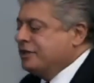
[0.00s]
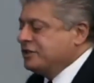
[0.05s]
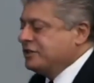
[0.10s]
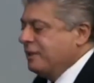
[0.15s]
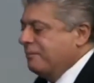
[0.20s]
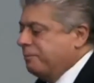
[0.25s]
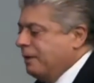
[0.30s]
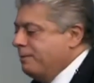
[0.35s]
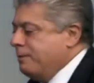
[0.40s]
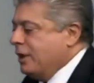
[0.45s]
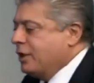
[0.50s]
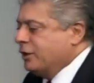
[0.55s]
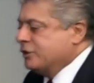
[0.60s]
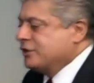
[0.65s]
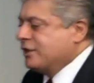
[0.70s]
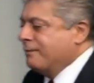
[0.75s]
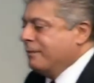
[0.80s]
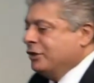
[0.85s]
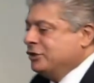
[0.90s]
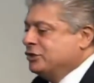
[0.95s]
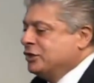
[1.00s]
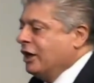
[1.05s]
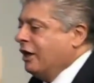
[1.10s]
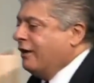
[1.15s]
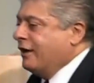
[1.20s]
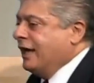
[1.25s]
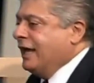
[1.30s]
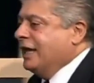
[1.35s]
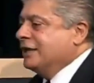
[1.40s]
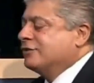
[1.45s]
that simply because the
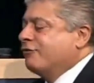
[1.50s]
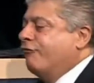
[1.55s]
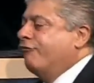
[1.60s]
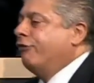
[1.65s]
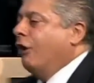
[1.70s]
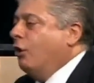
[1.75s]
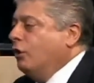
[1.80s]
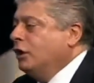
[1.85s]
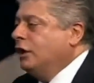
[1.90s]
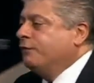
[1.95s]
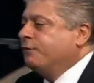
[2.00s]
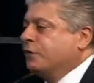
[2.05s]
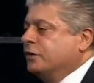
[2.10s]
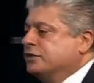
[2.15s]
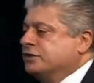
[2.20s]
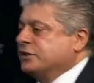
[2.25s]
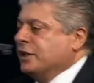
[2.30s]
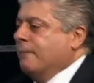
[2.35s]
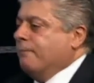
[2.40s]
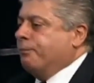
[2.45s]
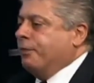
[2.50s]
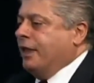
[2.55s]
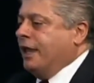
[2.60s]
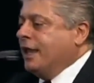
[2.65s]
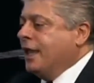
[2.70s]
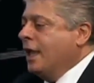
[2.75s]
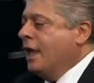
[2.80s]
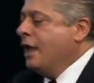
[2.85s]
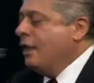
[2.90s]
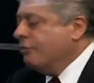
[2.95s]
majority has voted for
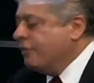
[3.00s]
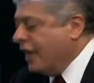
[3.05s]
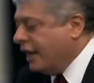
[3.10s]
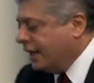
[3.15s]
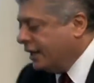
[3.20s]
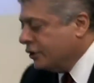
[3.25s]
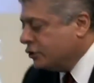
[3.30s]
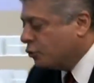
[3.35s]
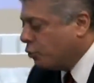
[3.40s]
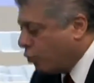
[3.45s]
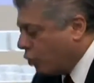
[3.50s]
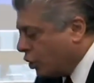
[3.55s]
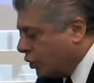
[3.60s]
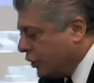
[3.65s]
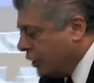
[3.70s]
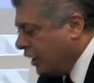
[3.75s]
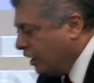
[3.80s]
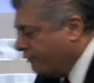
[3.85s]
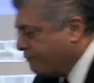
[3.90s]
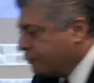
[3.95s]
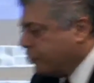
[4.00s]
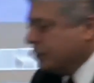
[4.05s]
something that it is worthy